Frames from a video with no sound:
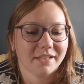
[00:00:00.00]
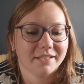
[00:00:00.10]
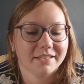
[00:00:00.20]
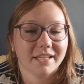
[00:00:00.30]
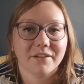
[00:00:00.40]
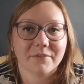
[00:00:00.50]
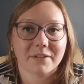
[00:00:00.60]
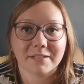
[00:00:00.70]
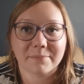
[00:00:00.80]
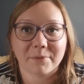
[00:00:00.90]
a skein of
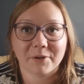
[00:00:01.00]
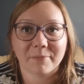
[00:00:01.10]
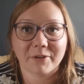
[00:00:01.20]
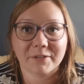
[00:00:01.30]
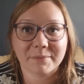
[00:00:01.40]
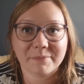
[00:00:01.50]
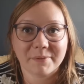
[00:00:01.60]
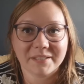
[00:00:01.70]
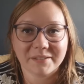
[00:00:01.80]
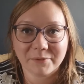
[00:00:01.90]
it as part of my Christmas
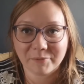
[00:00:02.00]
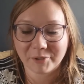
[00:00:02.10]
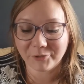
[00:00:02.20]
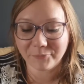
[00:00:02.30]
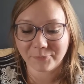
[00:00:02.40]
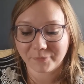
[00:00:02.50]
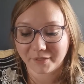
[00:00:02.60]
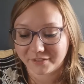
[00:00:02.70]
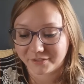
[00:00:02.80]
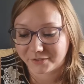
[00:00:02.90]
present from her.
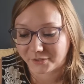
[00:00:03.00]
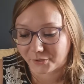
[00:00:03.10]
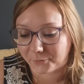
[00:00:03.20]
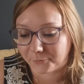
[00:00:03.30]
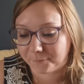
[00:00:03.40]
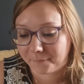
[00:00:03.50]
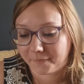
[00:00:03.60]
So